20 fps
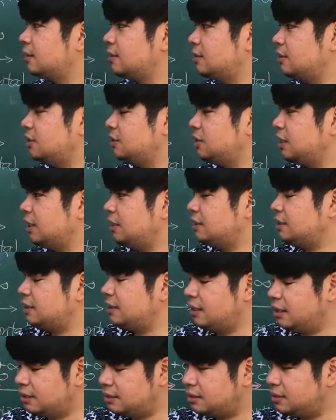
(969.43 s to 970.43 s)
you see
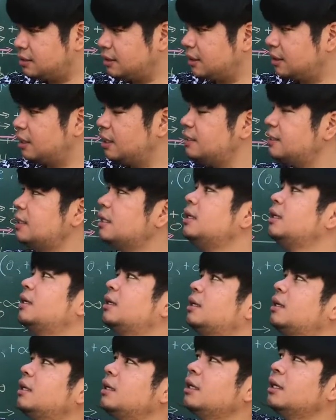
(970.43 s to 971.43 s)
it's decreasing
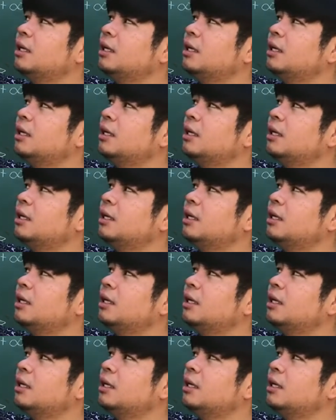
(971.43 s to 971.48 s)
here,